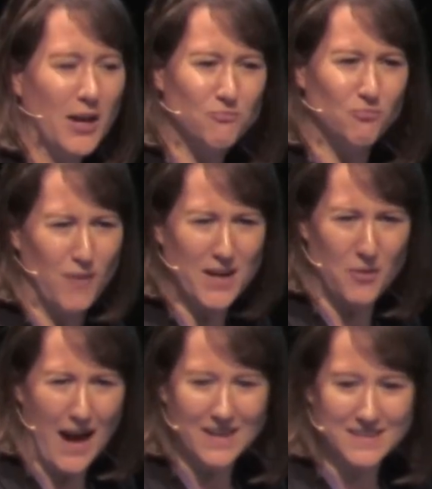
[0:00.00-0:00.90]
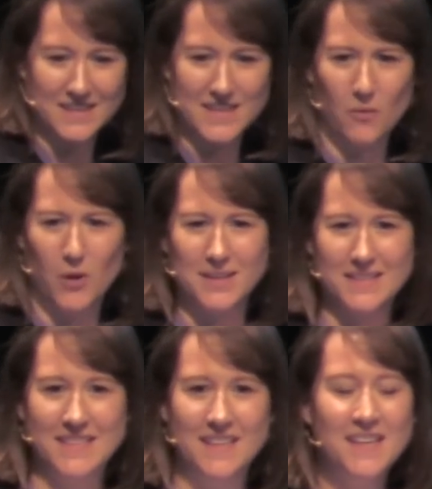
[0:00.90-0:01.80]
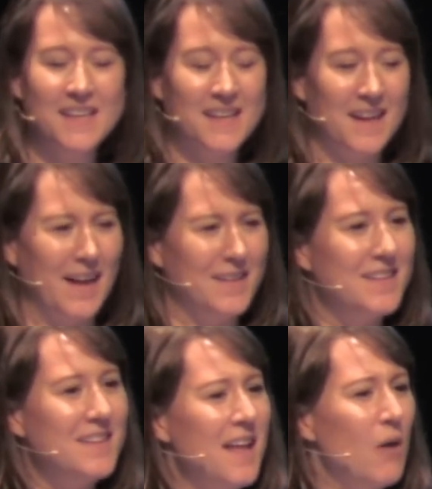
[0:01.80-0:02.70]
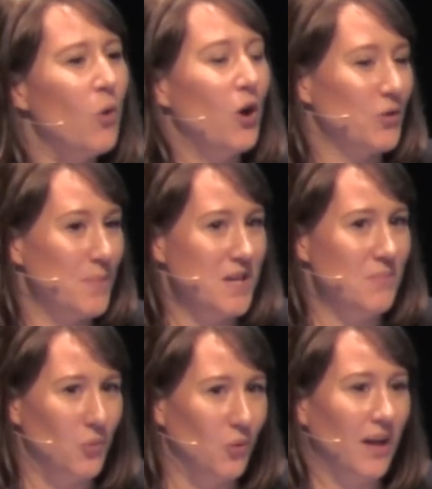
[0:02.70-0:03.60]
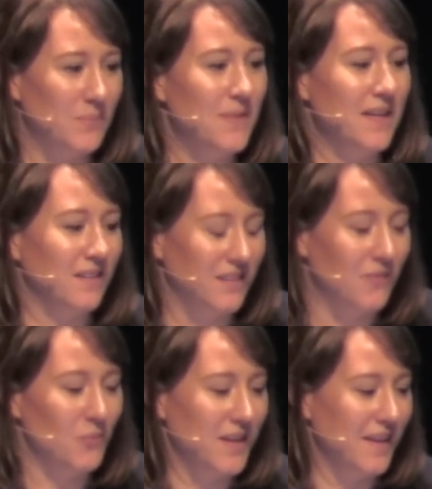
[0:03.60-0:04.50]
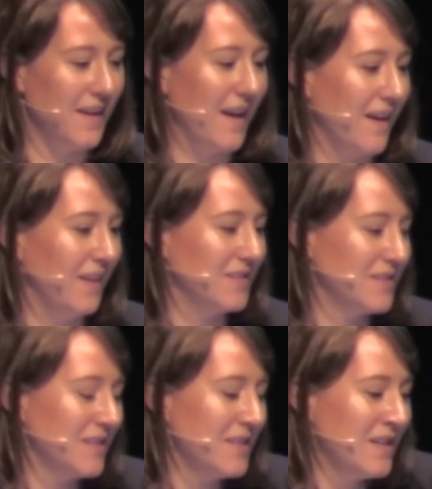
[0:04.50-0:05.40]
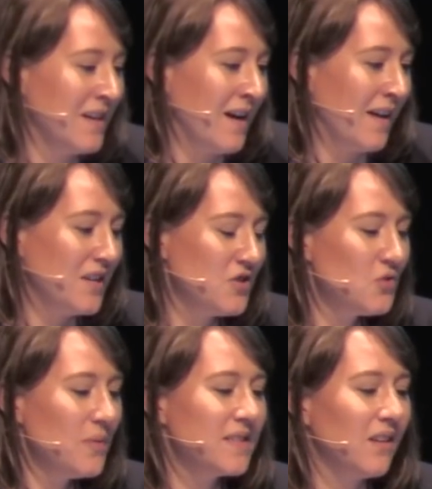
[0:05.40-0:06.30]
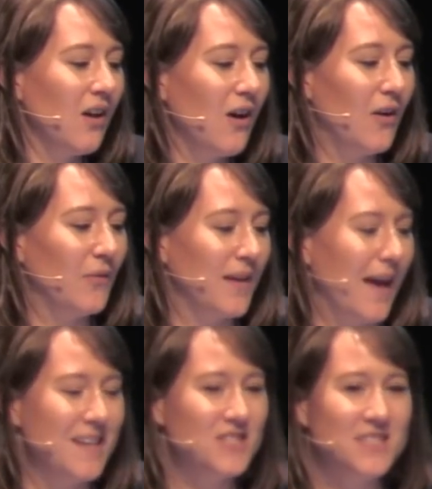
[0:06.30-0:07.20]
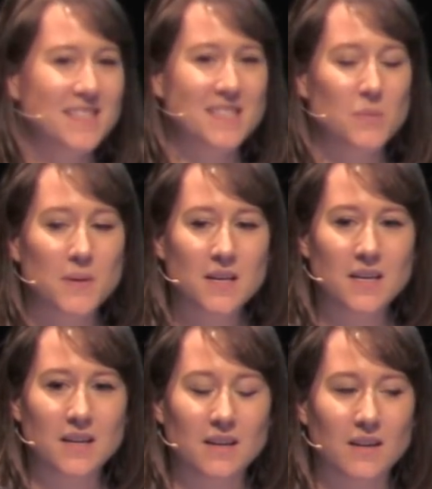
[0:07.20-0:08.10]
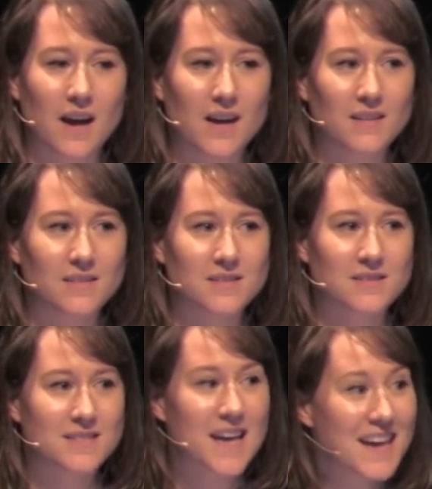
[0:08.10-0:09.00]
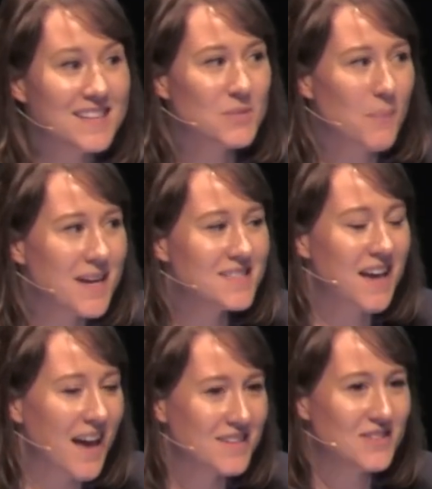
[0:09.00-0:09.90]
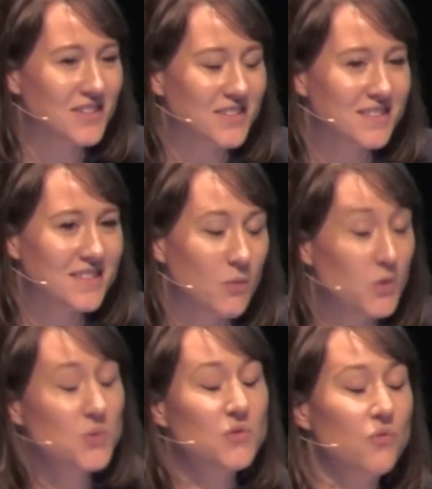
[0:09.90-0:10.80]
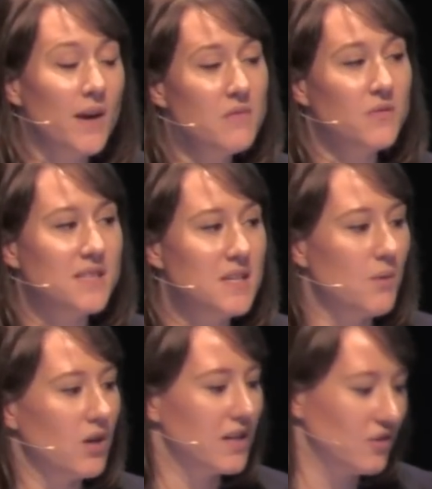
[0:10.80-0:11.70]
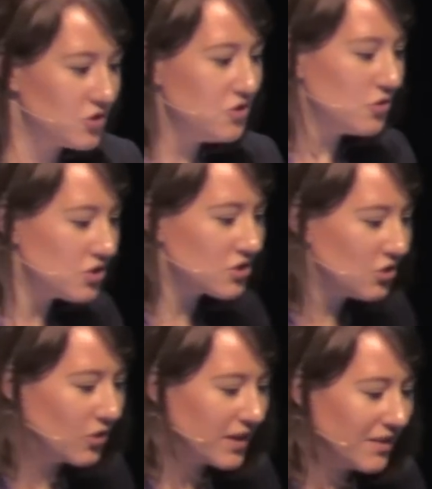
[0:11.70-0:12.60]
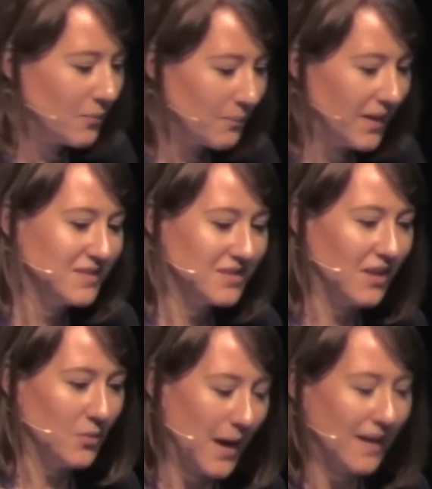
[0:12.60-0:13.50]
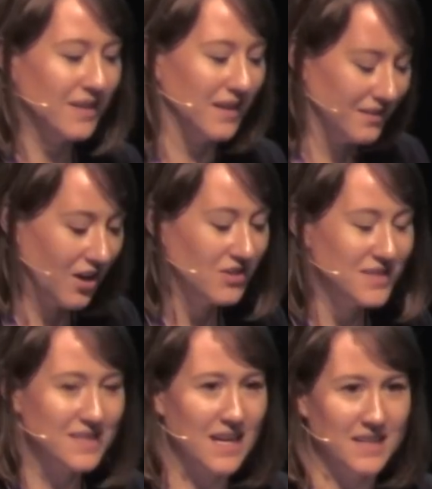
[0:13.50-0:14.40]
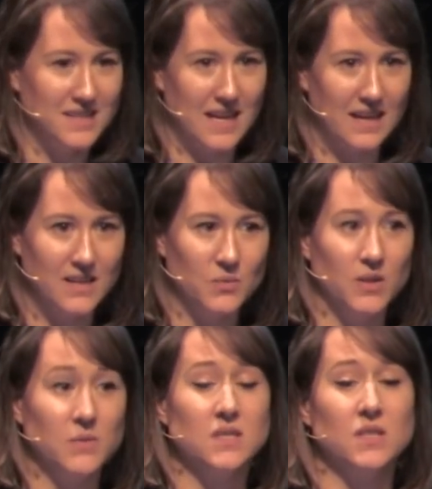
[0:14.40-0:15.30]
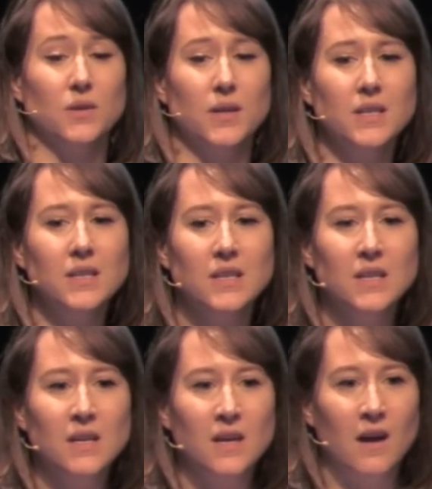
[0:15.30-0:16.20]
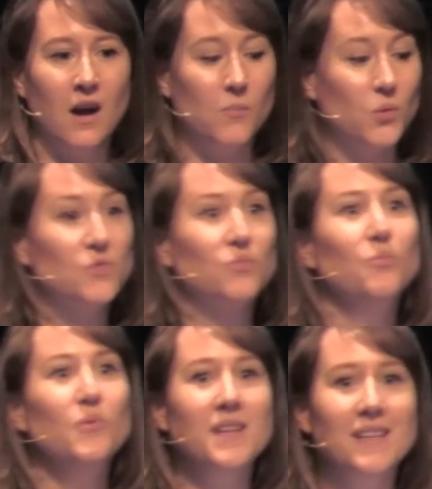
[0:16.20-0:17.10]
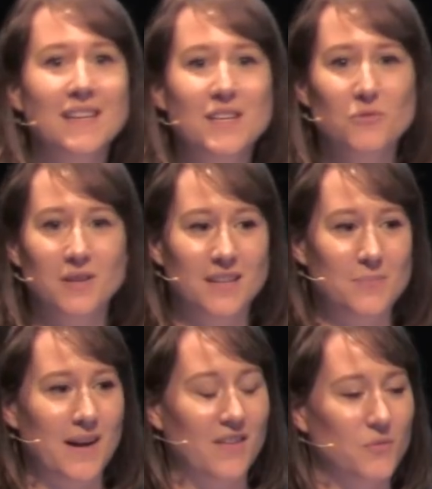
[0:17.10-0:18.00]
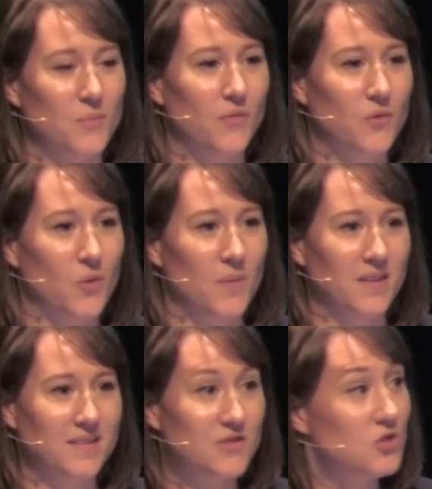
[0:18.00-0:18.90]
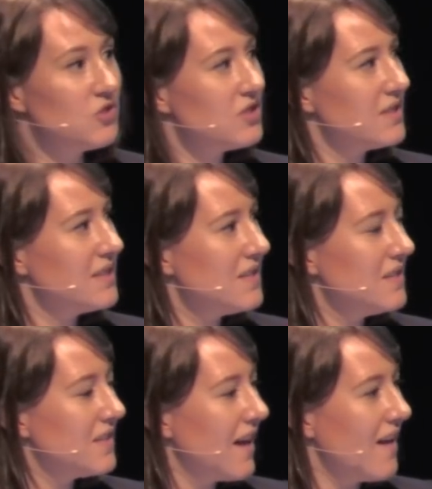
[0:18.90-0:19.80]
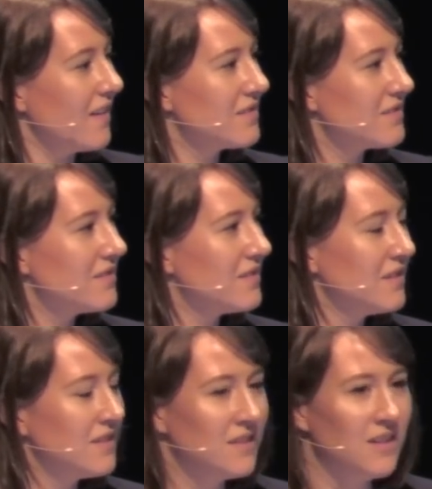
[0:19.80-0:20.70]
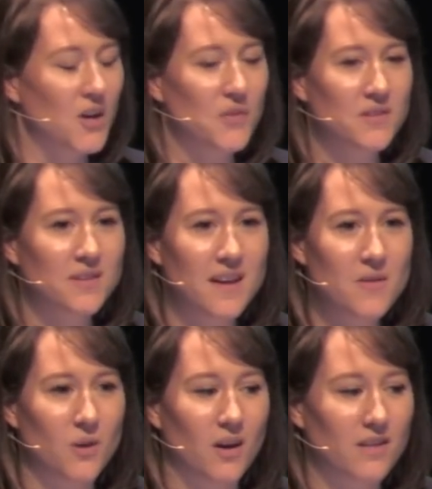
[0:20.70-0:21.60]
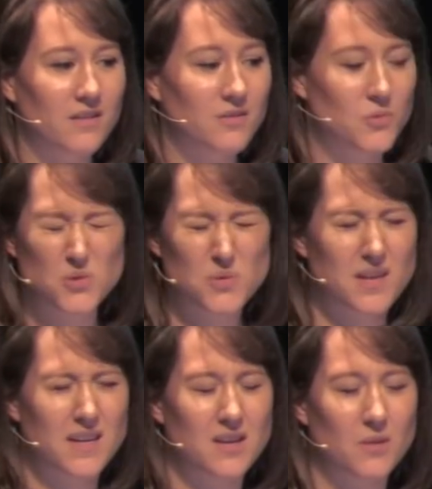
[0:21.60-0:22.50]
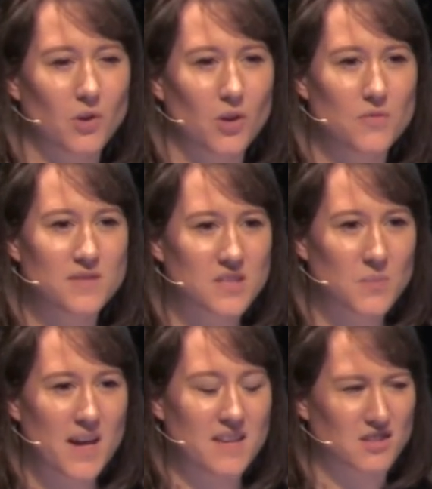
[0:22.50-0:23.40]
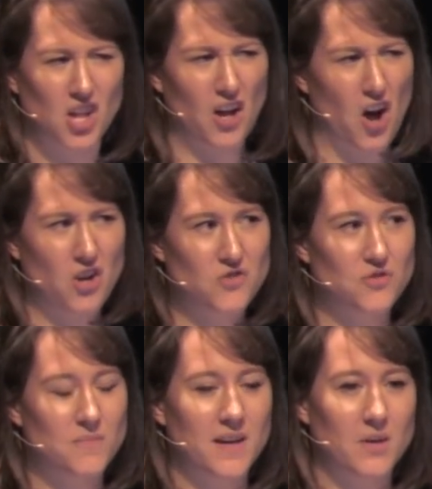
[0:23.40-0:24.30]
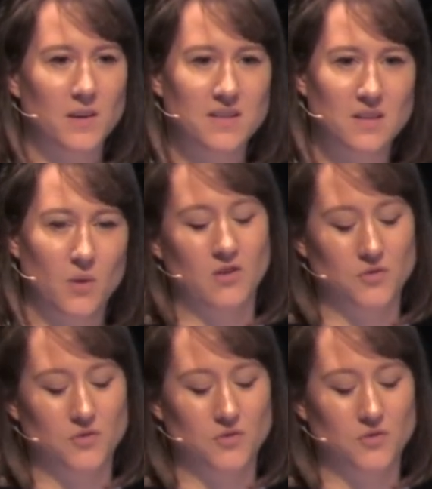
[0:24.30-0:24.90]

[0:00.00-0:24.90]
like radio access networks, and network people like me are with the net heads. And they used to always laugh that HTTP had text-based headers, which was great for debugging because you could just look inside the packet and understand exactly what it was doing. But was really, really bad for performance because you're just sending text over the network, which was taking up loads of space, like 100 kilobytes